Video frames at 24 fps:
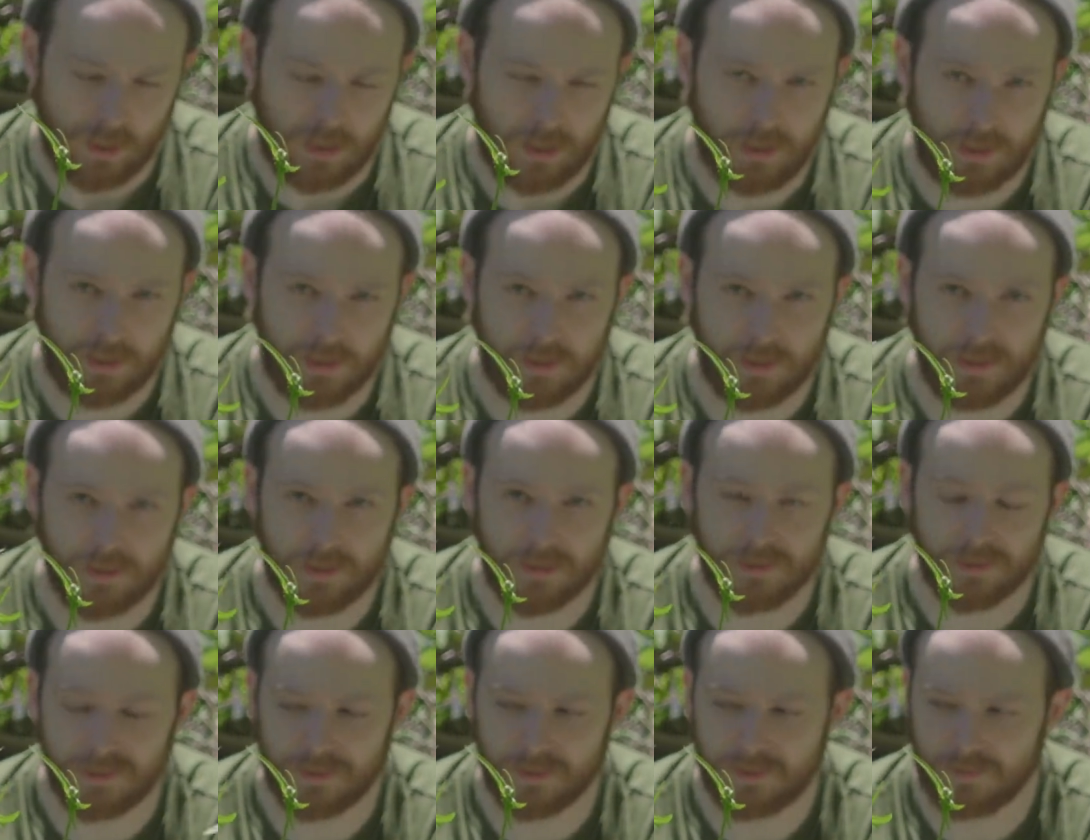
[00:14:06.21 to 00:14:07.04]
I
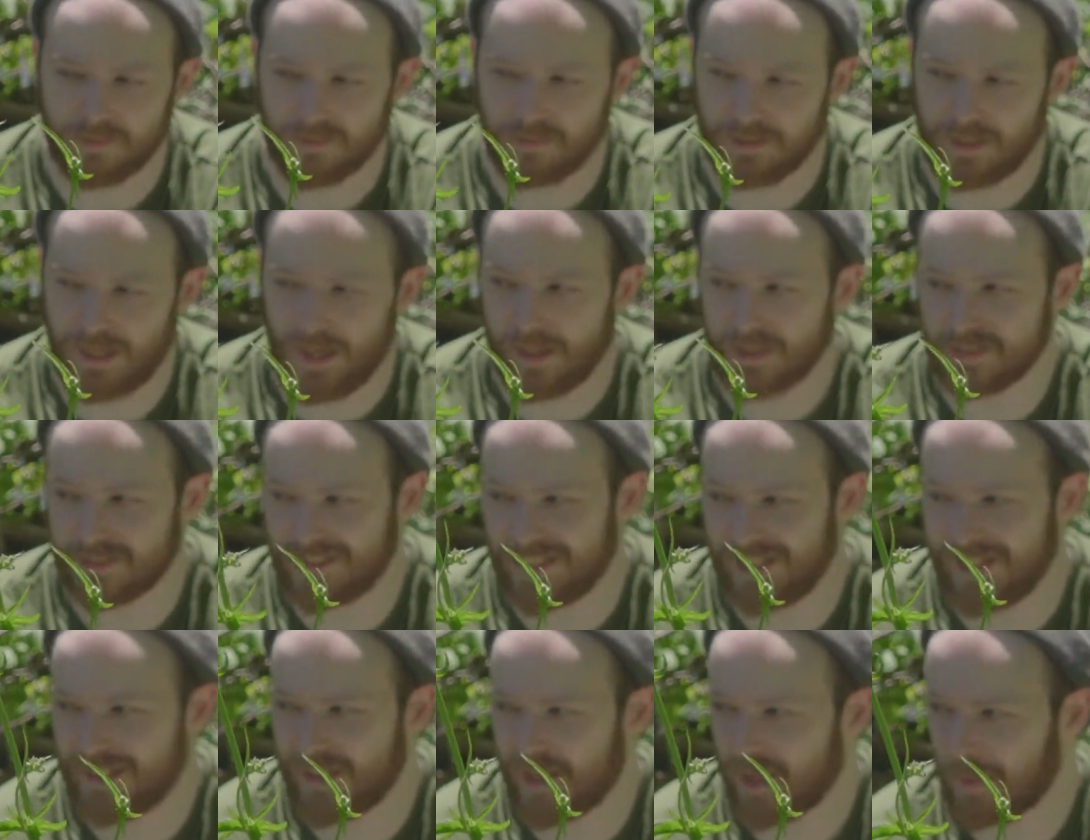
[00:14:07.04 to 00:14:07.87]
can't
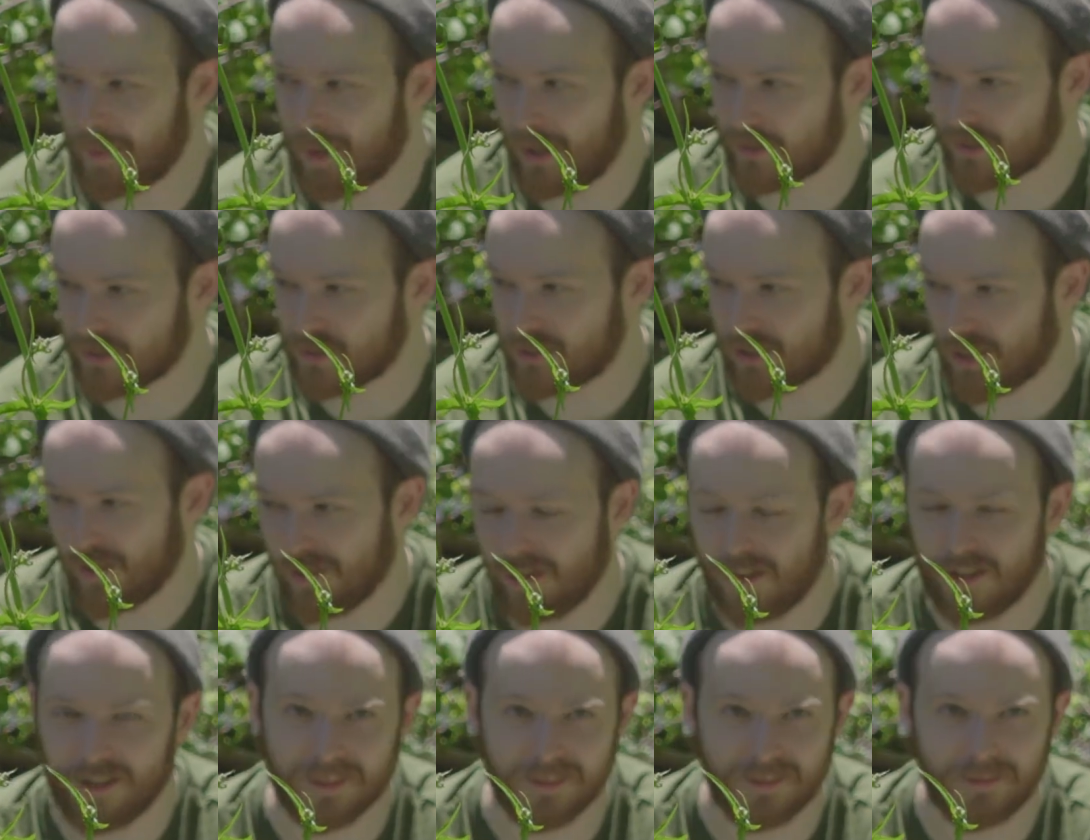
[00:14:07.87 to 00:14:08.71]
say that about a
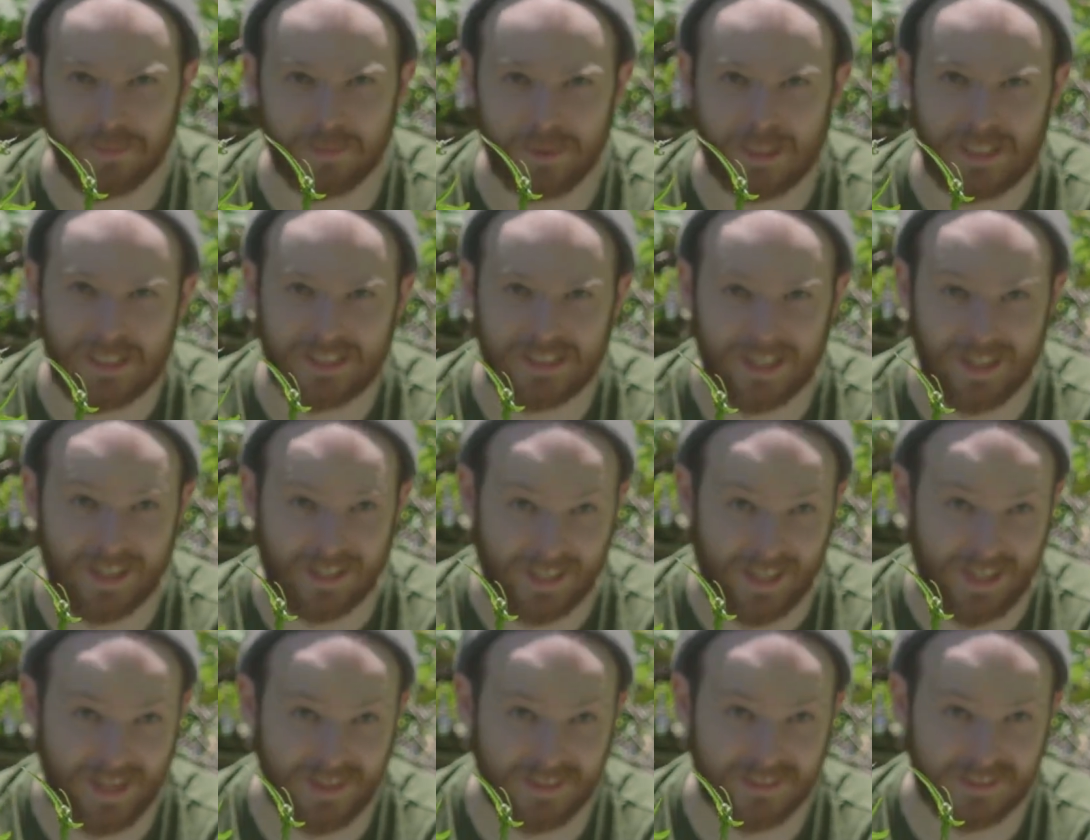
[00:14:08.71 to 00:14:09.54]
song, but I
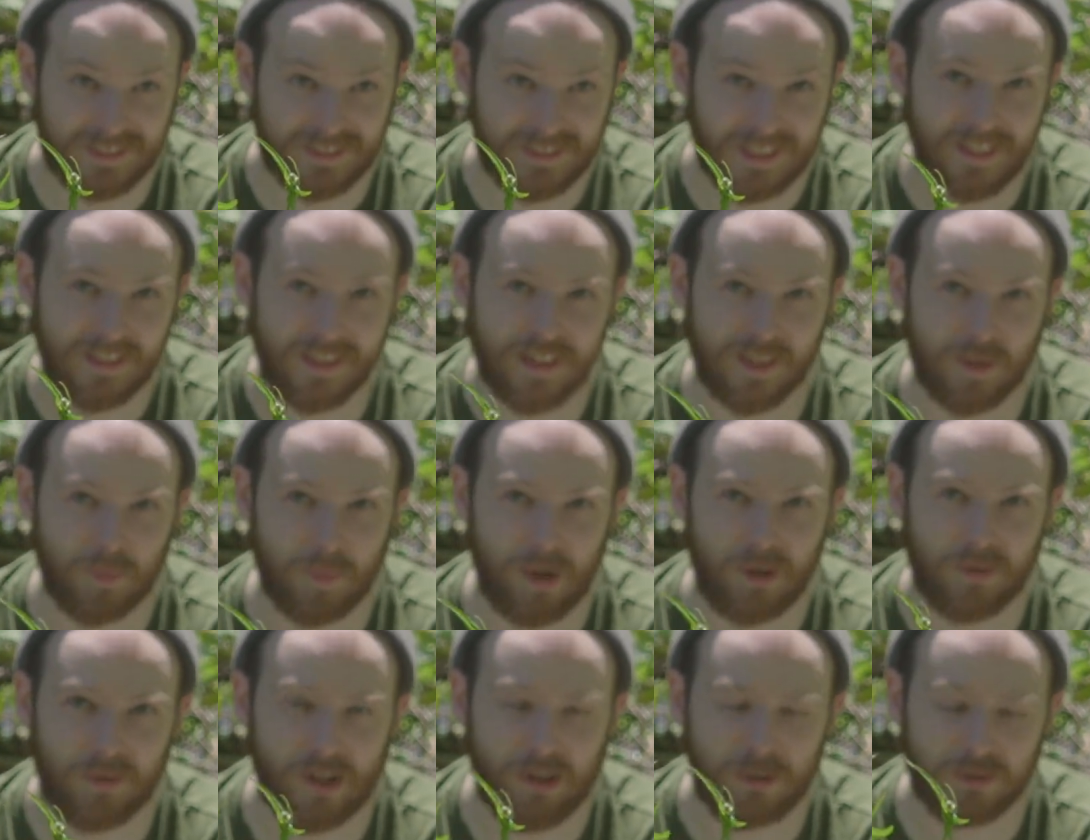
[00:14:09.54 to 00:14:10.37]
can say that
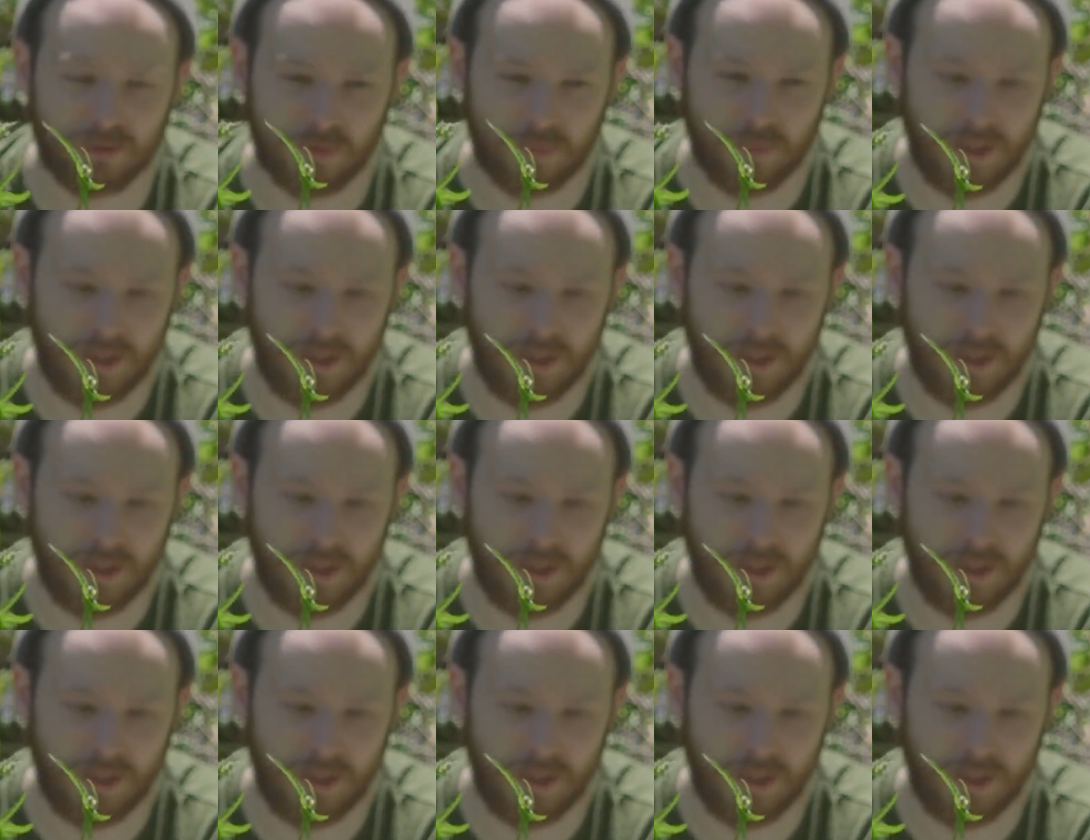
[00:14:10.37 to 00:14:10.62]
about Outer